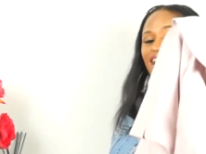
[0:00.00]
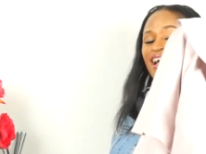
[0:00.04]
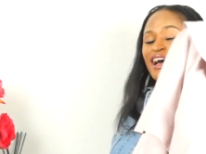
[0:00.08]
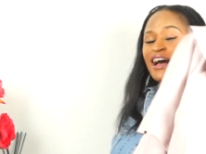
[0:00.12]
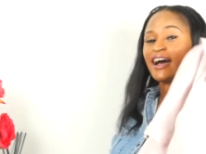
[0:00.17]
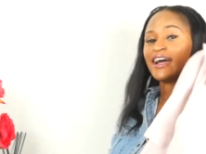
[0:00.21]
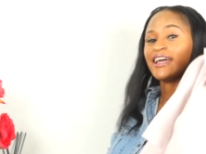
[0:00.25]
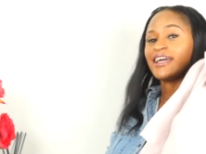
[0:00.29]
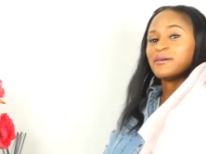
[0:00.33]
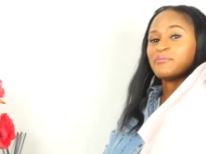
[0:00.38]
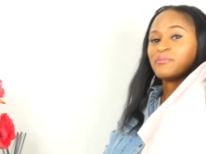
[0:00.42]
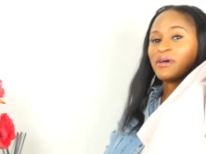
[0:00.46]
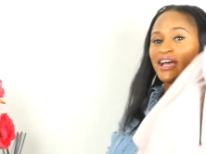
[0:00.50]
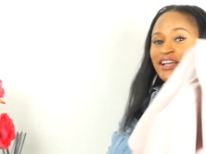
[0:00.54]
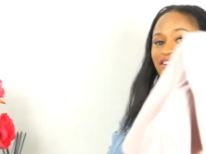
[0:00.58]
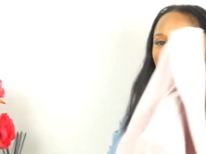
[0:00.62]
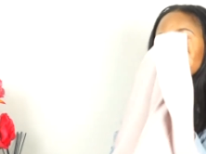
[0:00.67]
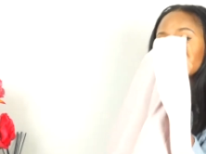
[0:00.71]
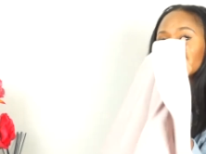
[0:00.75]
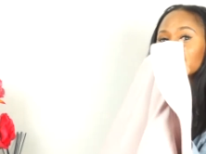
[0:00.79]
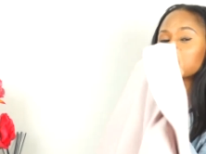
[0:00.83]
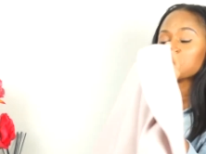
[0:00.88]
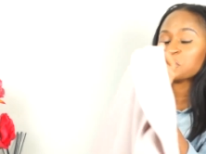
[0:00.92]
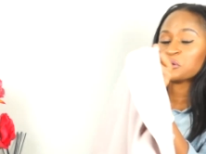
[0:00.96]
I am
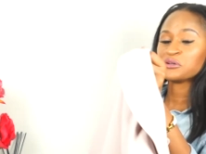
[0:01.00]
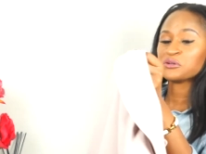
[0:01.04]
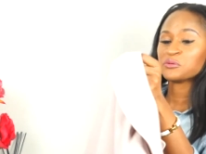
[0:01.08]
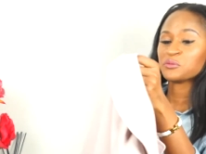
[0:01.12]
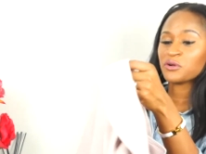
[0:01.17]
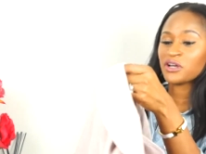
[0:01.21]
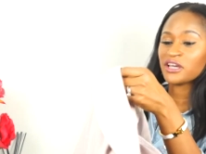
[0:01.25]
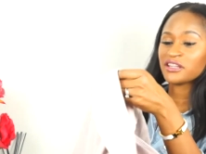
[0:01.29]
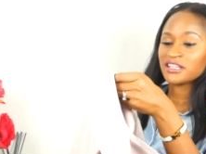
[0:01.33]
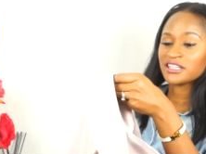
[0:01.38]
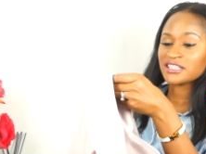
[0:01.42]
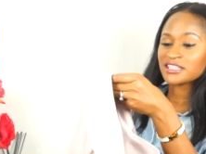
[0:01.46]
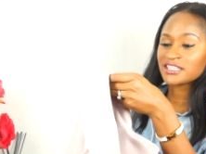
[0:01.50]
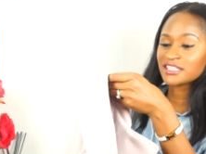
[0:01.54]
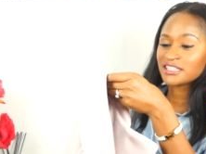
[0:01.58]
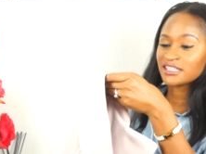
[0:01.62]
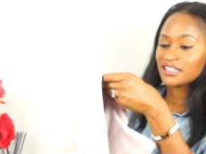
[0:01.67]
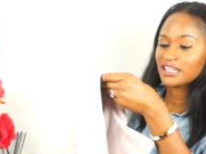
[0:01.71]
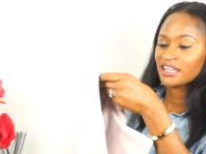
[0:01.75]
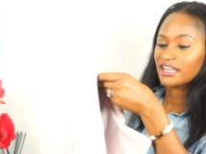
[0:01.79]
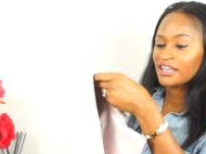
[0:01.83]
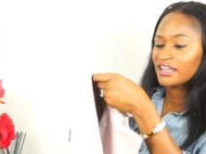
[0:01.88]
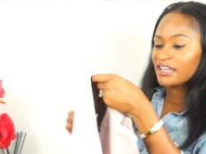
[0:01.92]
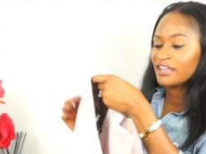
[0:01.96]
actually going to wear this
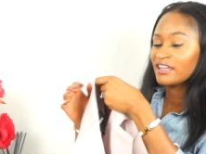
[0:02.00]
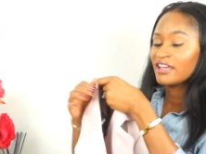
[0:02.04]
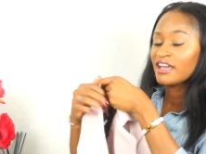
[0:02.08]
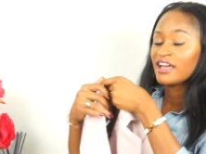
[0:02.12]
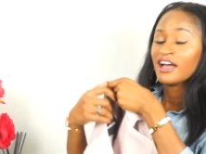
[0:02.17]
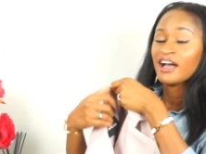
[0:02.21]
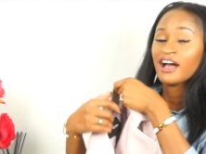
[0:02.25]
today.